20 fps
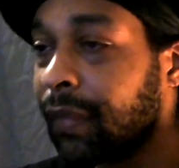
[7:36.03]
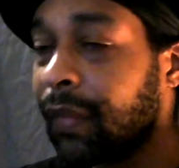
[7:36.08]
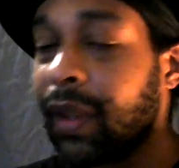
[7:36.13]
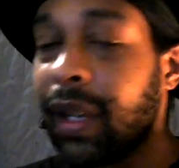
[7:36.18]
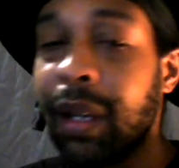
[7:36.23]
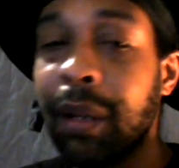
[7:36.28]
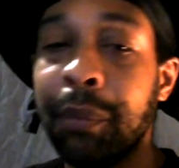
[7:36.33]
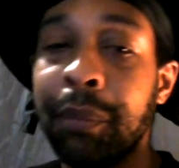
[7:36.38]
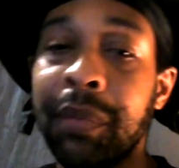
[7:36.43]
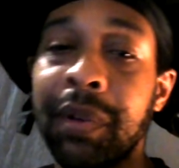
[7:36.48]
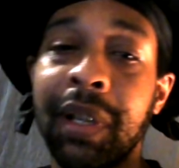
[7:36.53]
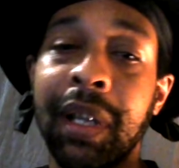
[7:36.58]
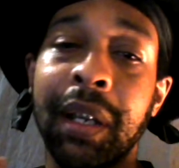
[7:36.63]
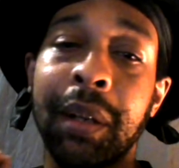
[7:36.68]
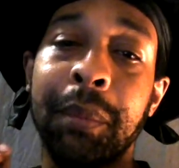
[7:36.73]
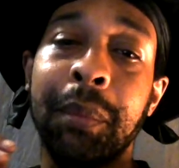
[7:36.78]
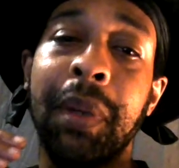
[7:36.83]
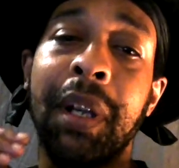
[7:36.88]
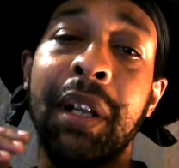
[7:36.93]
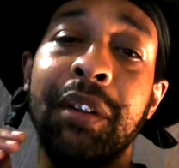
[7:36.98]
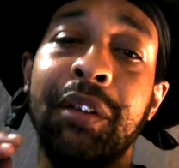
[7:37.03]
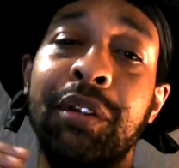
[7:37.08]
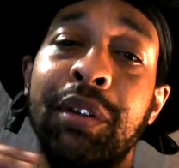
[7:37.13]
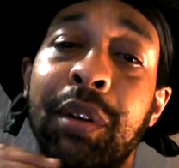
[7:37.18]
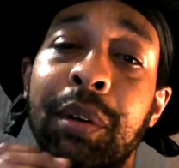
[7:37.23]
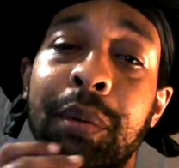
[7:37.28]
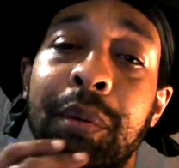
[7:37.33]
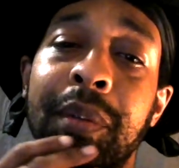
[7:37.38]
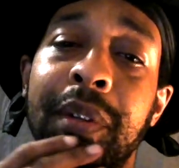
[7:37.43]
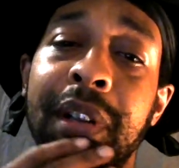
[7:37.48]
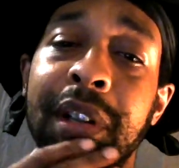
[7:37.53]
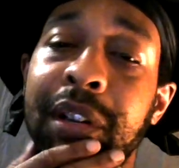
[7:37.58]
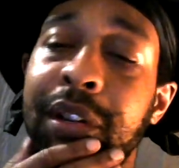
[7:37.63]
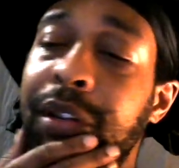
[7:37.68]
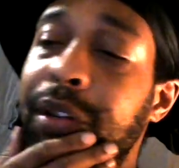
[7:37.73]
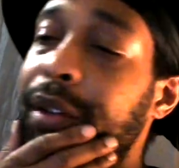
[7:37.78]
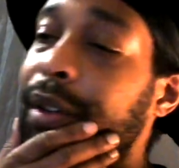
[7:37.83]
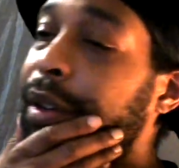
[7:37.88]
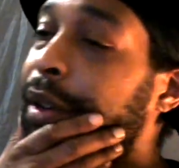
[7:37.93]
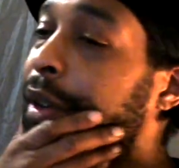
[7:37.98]
I'm glad I'm not showing
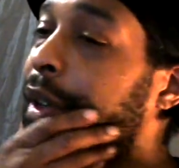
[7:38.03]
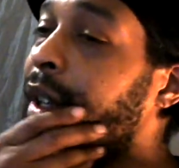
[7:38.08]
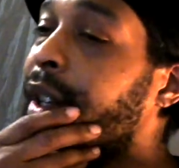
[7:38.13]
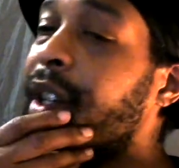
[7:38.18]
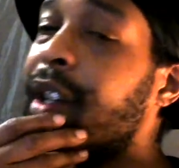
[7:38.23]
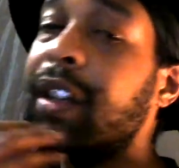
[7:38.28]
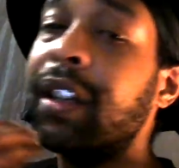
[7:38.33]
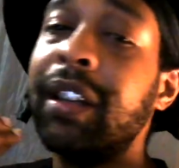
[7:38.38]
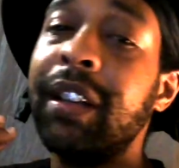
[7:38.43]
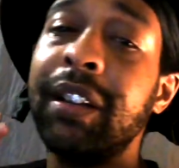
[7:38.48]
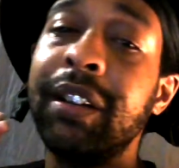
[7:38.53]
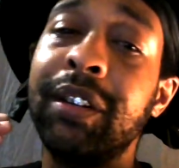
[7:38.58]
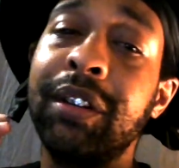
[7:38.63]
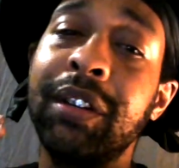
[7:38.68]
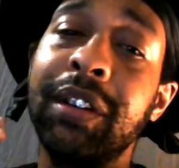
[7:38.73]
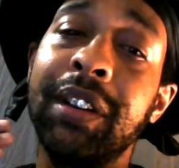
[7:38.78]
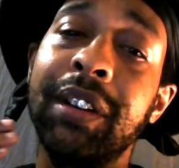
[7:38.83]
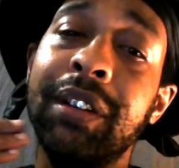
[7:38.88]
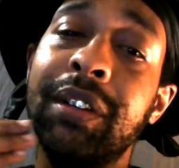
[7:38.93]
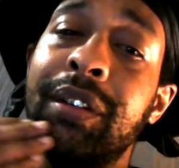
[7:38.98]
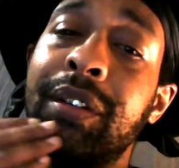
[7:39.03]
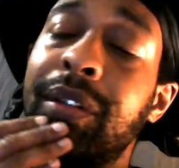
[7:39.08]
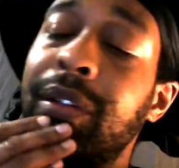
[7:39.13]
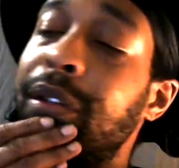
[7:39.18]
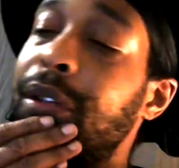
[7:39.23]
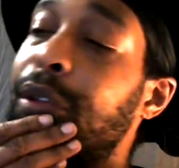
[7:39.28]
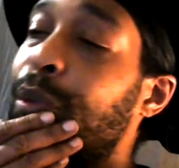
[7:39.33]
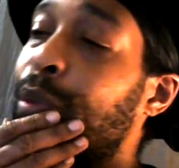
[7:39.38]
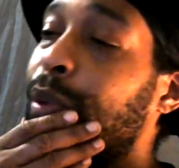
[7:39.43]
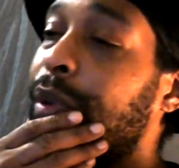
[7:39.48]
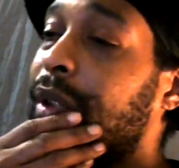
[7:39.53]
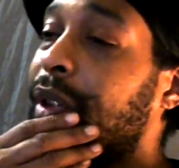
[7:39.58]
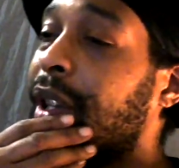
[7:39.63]
this. This shit is stupid.